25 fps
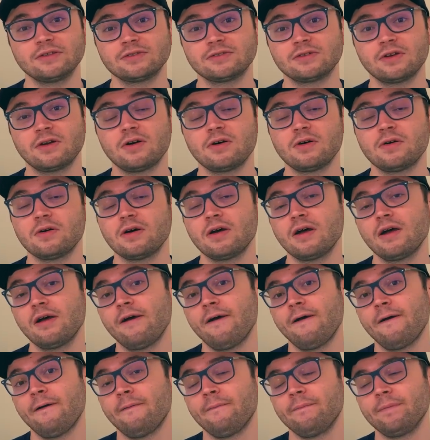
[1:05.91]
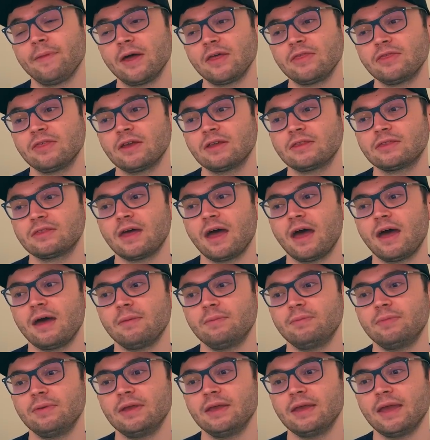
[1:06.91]
So I think
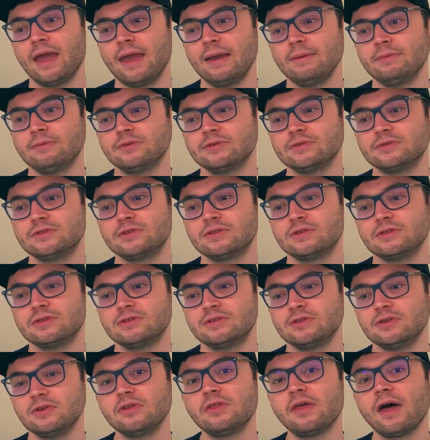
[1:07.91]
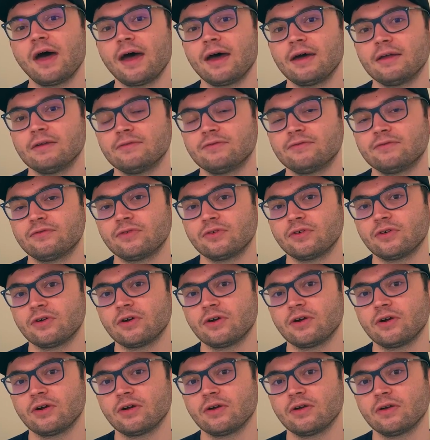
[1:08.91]
that being able to do that
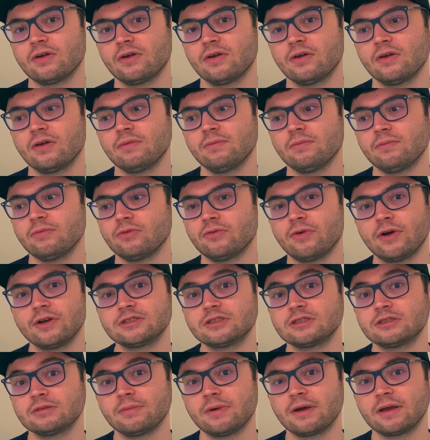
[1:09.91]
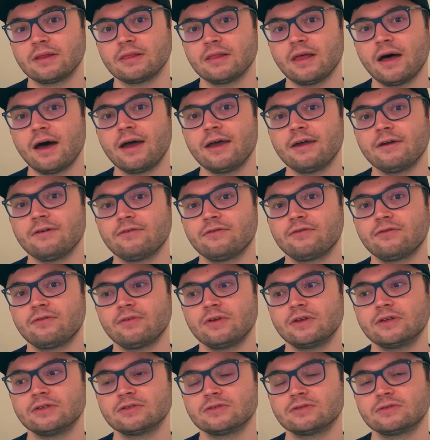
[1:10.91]
for the rest of my life
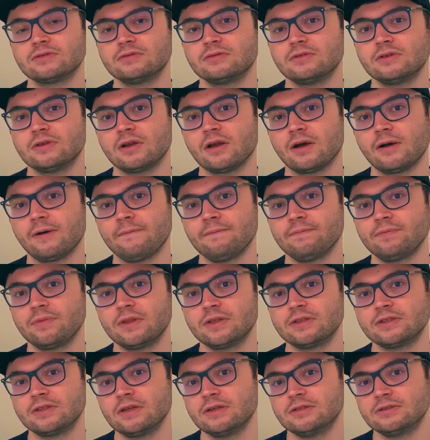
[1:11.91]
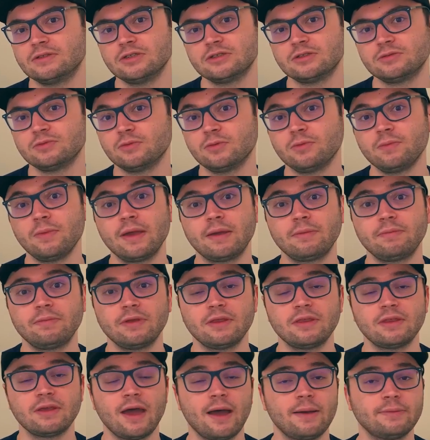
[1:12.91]
is, you know, it just would make
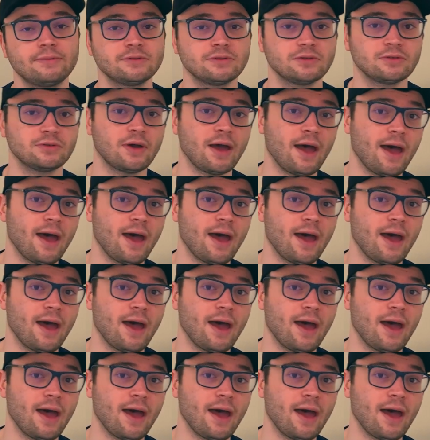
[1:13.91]
me the absolute